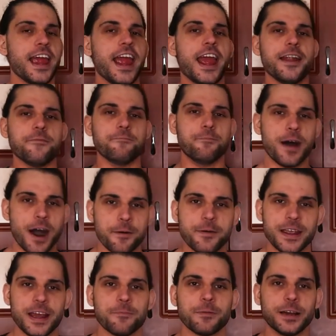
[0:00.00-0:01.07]
And
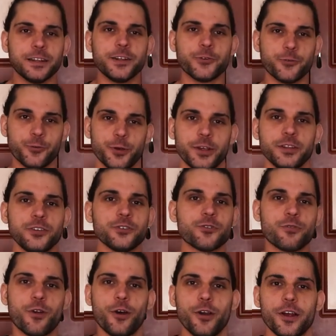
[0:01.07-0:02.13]
Bobby, I'm gonna ruin your
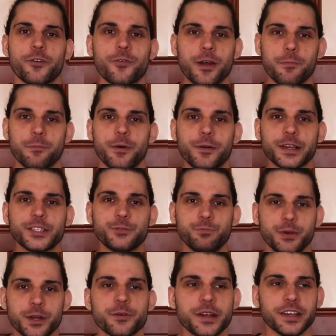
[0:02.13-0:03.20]
Royal Rumble
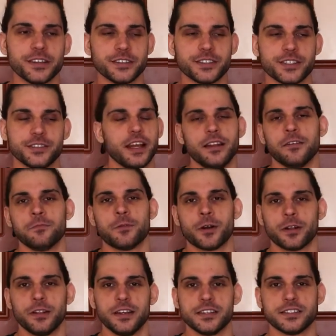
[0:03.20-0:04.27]
experience. I love
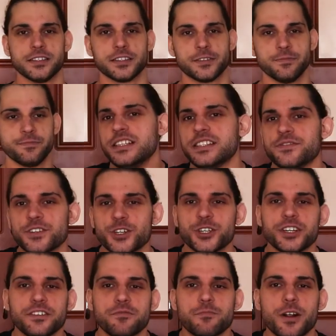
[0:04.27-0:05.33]
Brock Lesnar. This
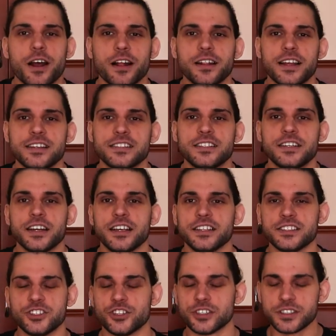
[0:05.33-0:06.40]
version of Brock Lesnar
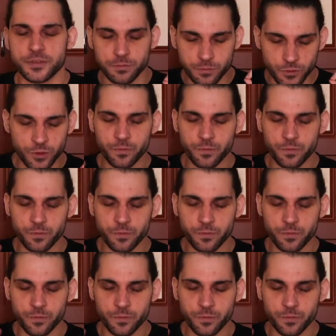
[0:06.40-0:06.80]
is just